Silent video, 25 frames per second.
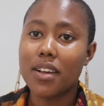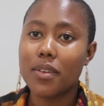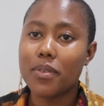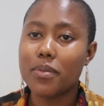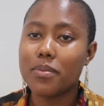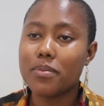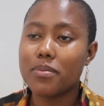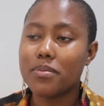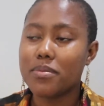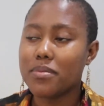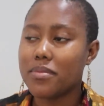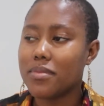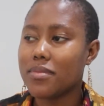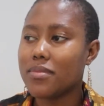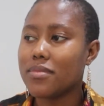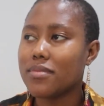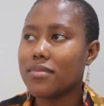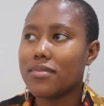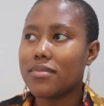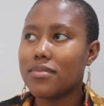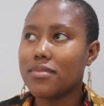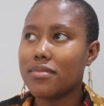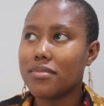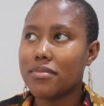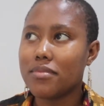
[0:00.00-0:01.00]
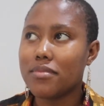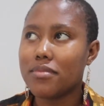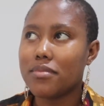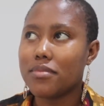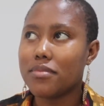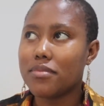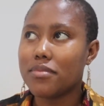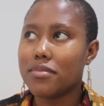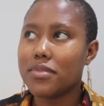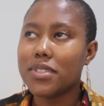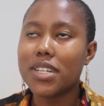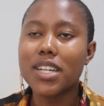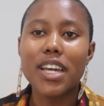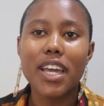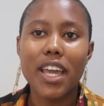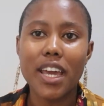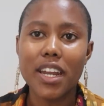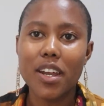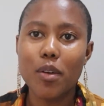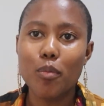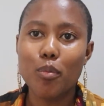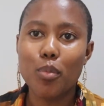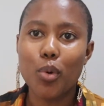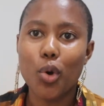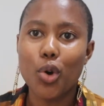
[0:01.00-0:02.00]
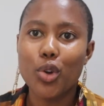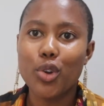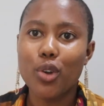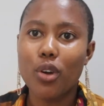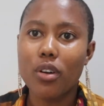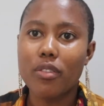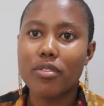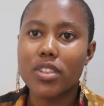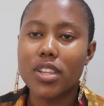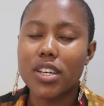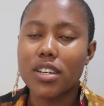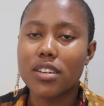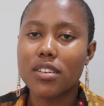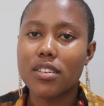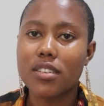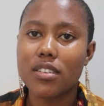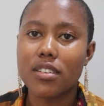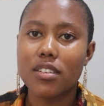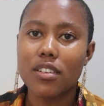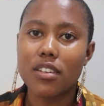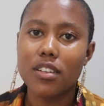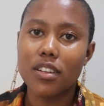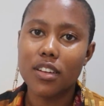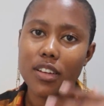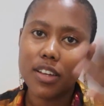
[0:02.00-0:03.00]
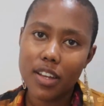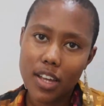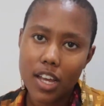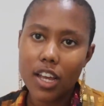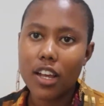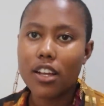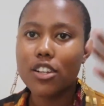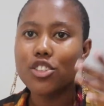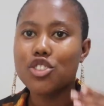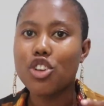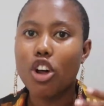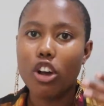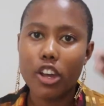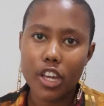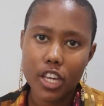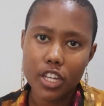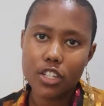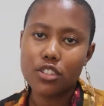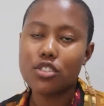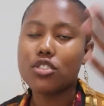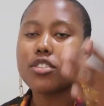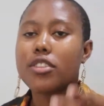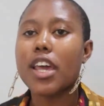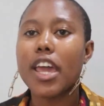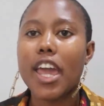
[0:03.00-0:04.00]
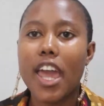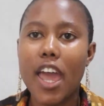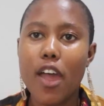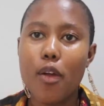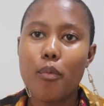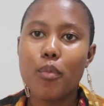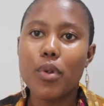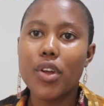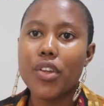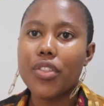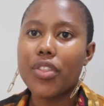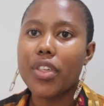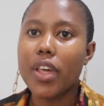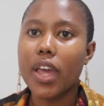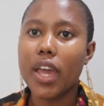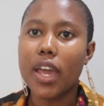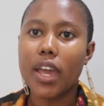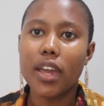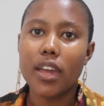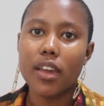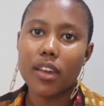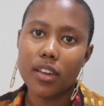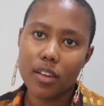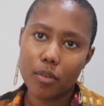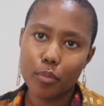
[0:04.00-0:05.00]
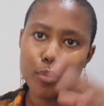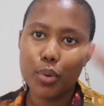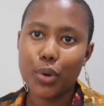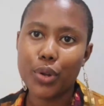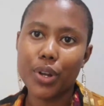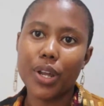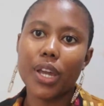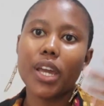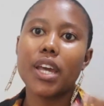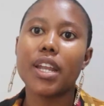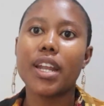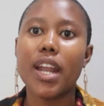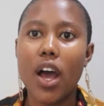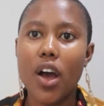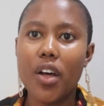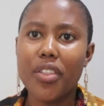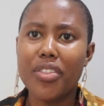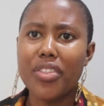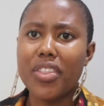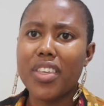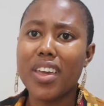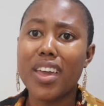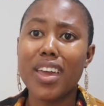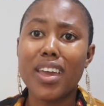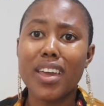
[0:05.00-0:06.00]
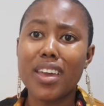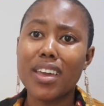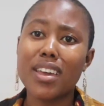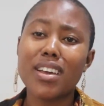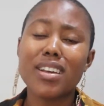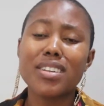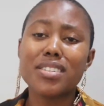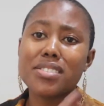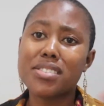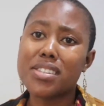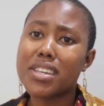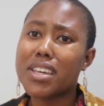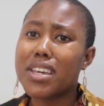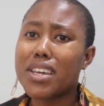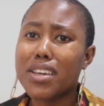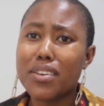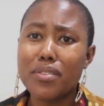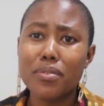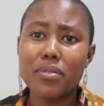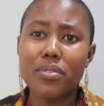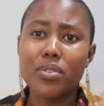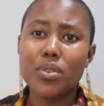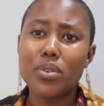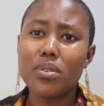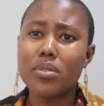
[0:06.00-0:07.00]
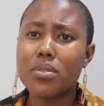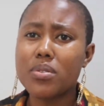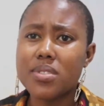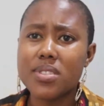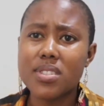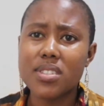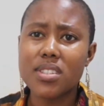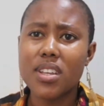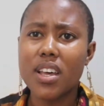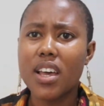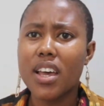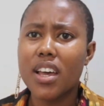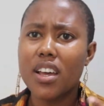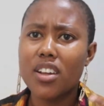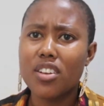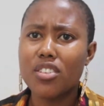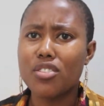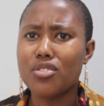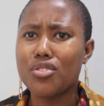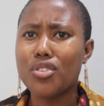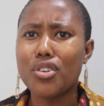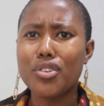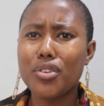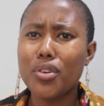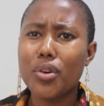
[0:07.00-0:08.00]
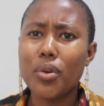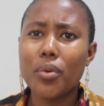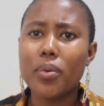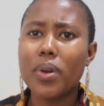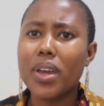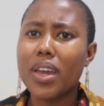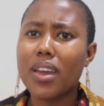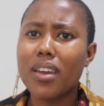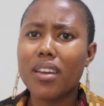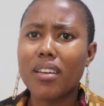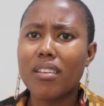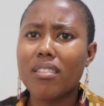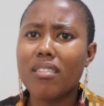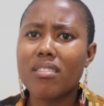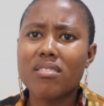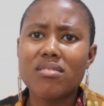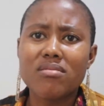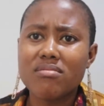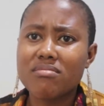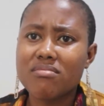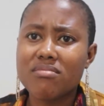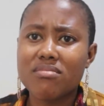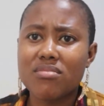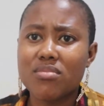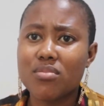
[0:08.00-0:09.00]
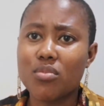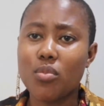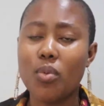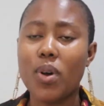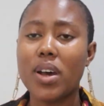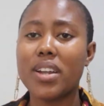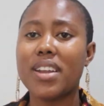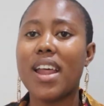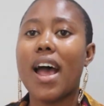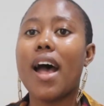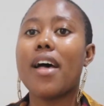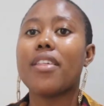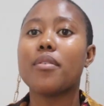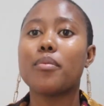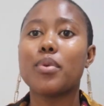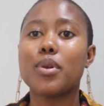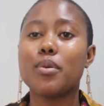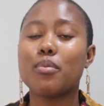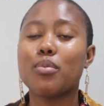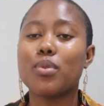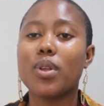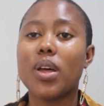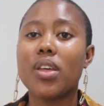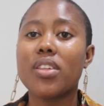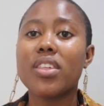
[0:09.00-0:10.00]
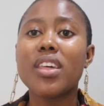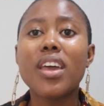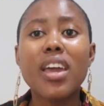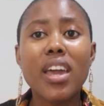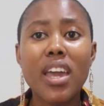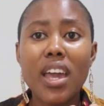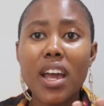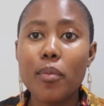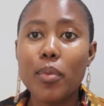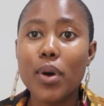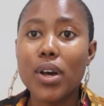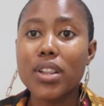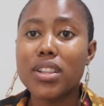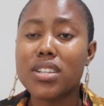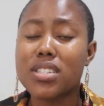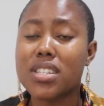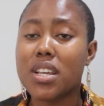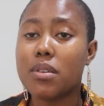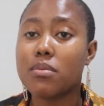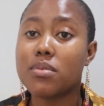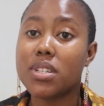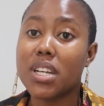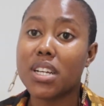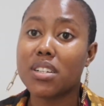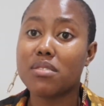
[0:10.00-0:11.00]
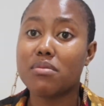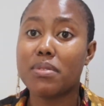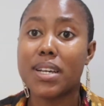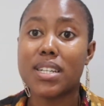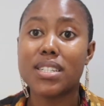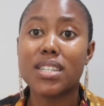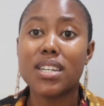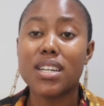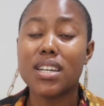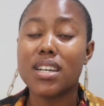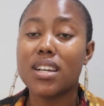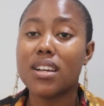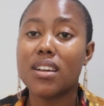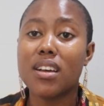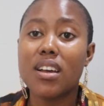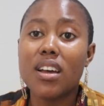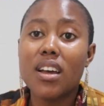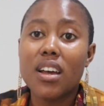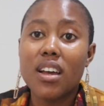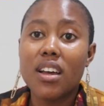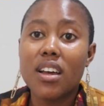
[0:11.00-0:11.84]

I'm really getting bored of the talking to the camera thing, putting it out there, seeing views, not knowing what other people are thinking about the subject matter.